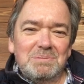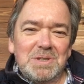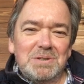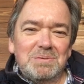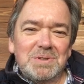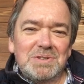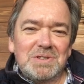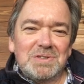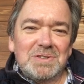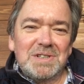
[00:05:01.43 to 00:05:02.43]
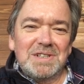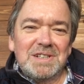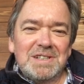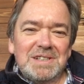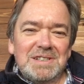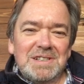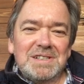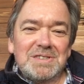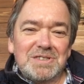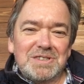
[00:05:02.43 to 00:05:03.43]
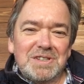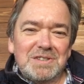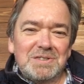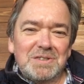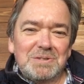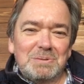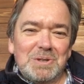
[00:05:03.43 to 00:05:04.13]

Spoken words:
be who you is, not